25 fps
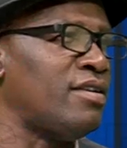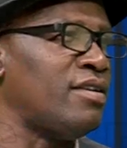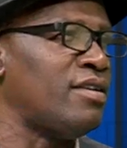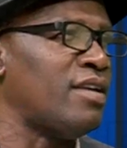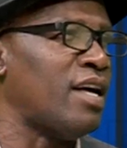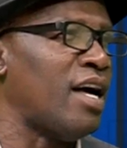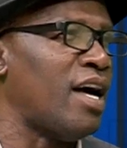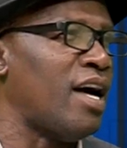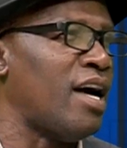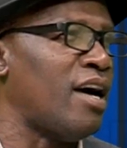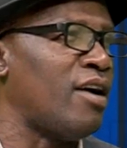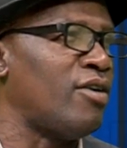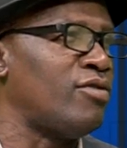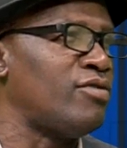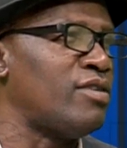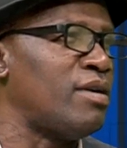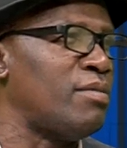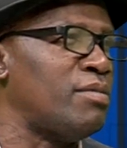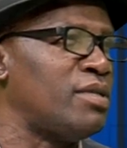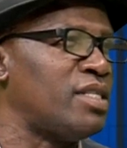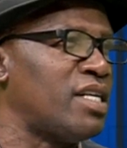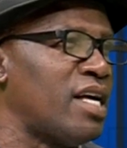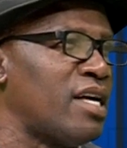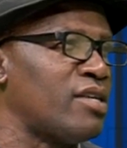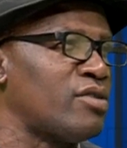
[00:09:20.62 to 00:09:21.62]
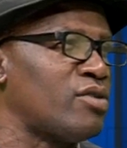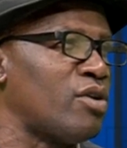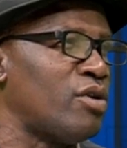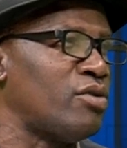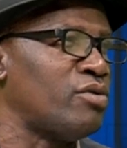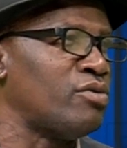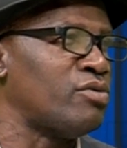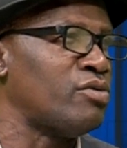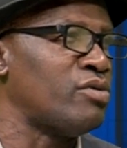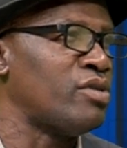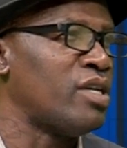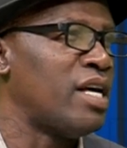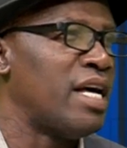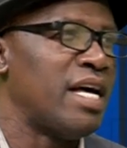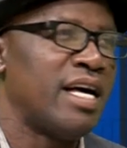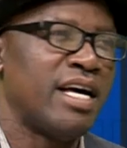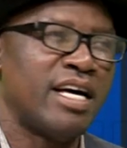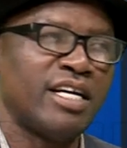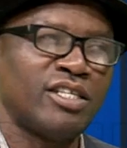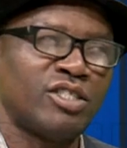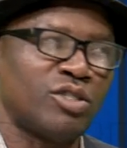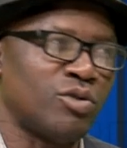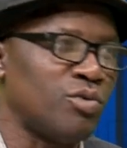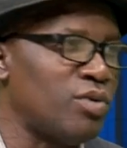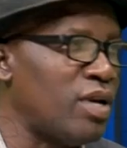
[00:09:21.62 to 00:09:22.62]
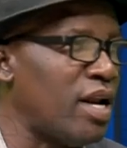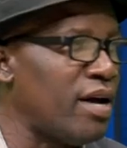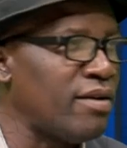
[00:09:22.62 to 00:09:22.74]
100 meters hurdles. Yeah. She would